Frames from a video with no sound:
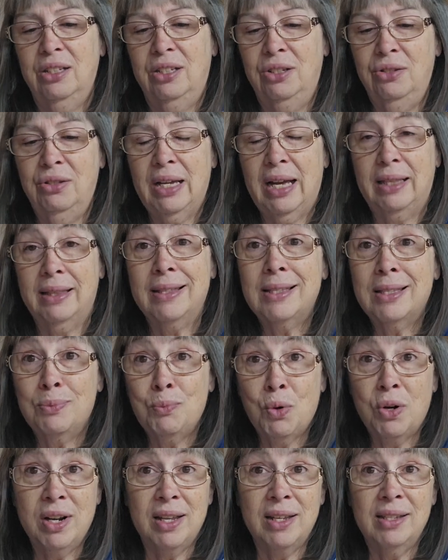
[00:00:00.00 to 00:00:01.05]
do that this
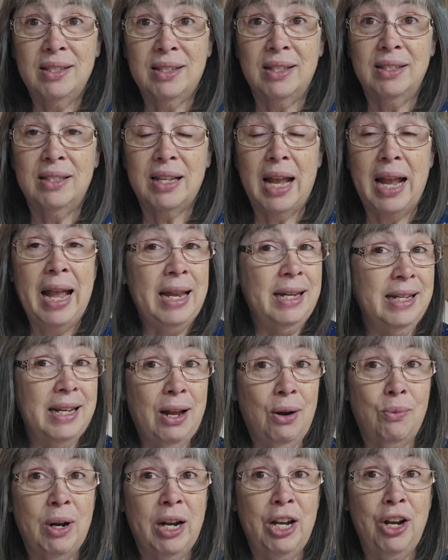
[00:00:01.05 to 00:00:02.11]
morning since I had to
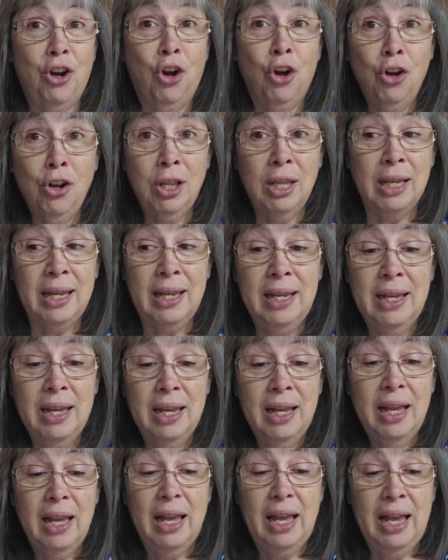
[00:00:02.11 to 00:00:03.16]
get ready early
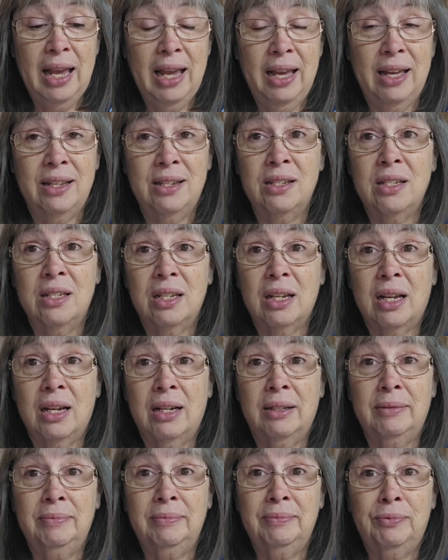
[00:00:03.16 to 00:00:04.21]
and
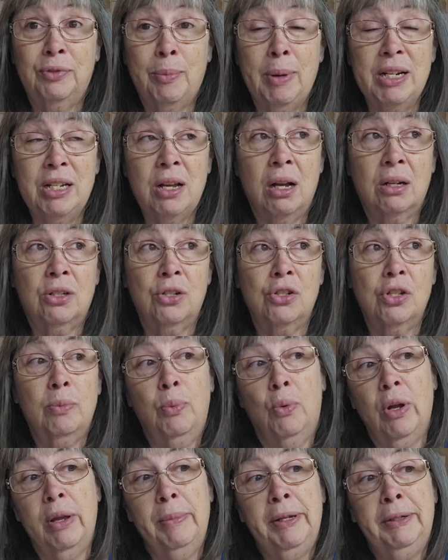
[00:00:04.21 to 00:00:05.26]
um, for my doctor's
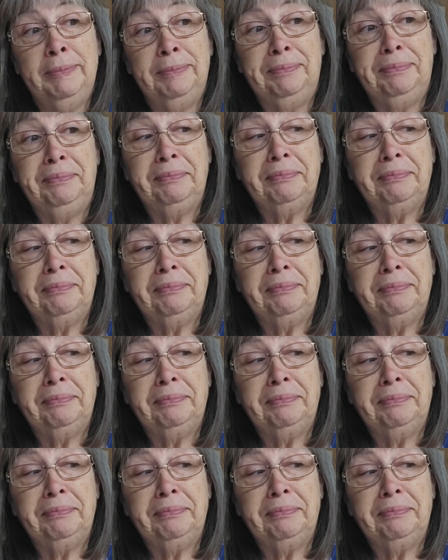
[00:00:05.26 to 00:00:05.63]
appointment.